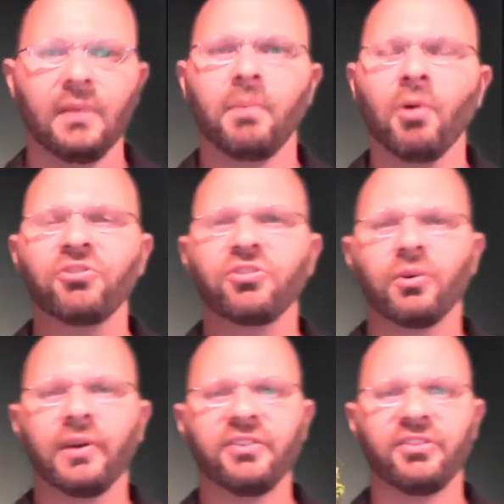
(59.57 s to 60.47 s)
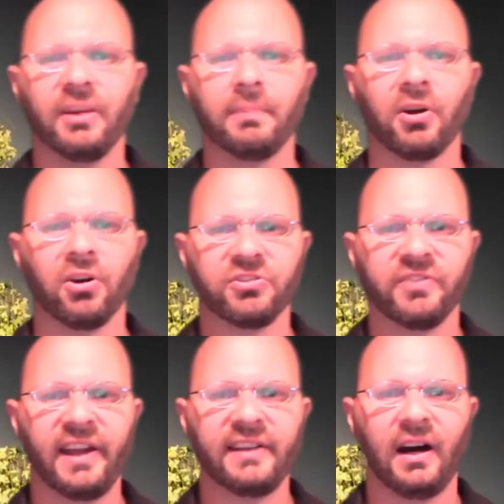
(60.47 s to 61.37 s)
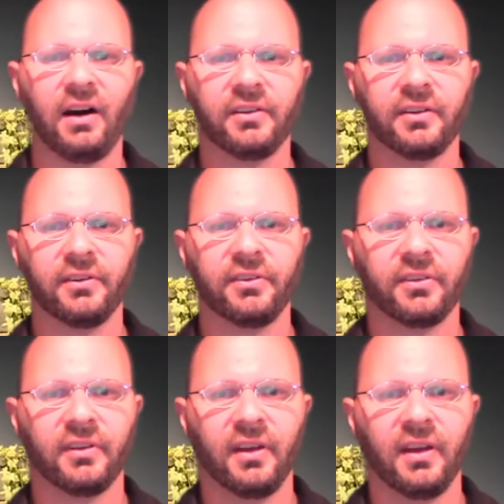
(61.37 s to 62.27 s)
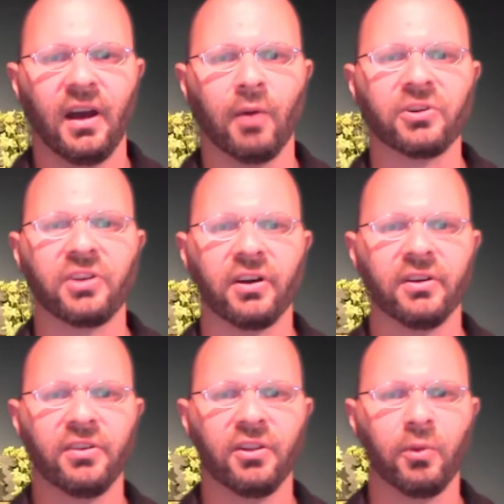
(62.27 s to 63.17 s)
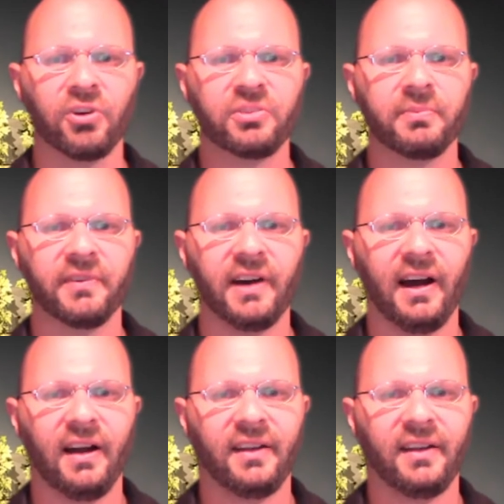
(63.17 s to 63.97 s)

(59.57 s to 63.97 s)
Both stories see a purge of the idolaters, a return to the worship of God,